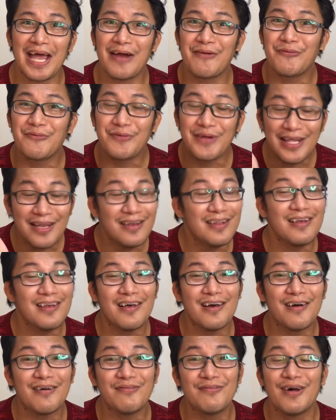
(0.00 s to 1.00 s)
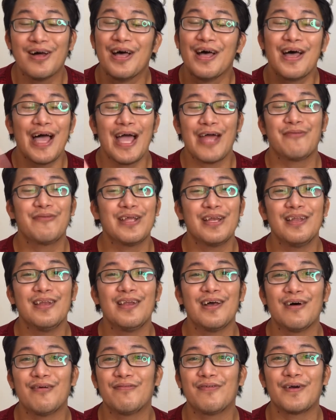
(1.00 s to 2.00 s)
I really love
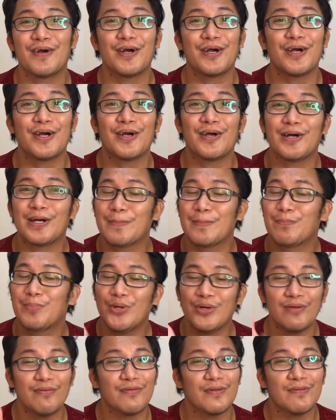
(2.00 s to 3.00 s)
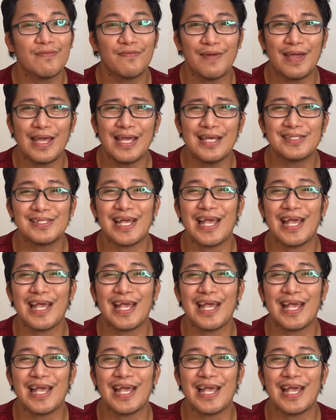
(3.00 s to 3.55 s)
her beautiful face,